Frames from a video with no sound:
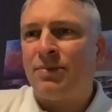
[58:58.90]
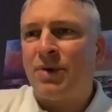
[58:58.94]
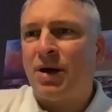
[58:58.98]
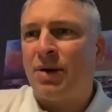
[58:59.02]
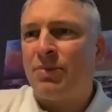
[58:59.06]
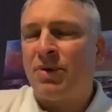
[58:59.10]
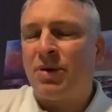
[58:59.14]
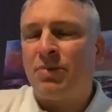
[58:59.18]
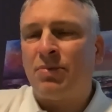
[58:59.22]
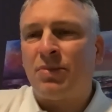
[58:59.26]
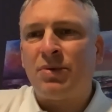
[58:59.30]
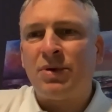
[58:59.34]
I
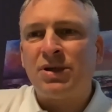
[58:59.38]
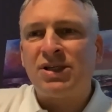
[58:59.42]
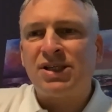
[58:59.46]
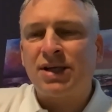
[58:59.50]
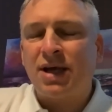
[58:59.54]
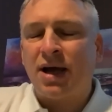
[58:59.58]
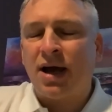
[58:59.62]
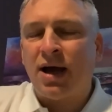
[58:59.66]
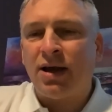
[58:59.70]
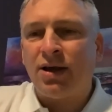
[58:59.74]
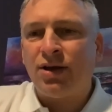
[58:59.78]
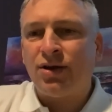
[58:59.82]
mean,
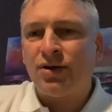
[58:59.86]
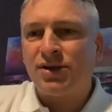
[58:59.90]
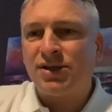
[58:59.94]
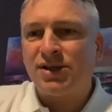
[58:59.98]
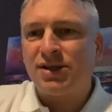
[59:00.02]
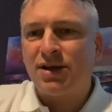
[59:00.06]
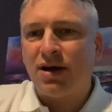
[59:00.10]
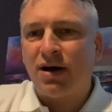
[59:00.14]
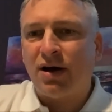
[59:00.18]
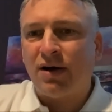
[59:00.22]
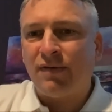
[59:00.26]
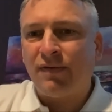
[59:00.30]
Sky used
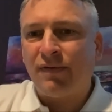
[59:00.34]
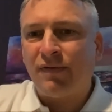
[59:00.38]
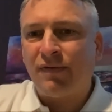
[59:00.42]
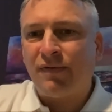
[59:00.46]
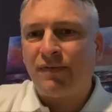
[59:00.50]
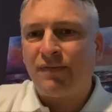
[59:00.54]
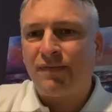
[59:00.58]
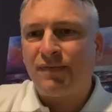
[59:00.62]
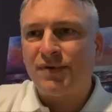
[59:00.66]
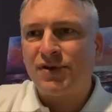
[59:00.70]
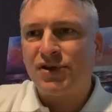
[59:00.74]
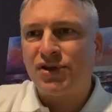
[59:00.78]
to have
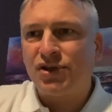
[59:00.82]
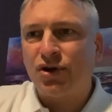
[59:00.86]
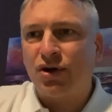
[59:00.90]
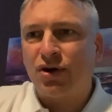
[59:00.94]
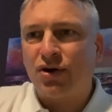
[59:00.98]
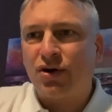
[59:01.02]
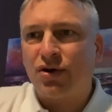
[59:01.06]
snooker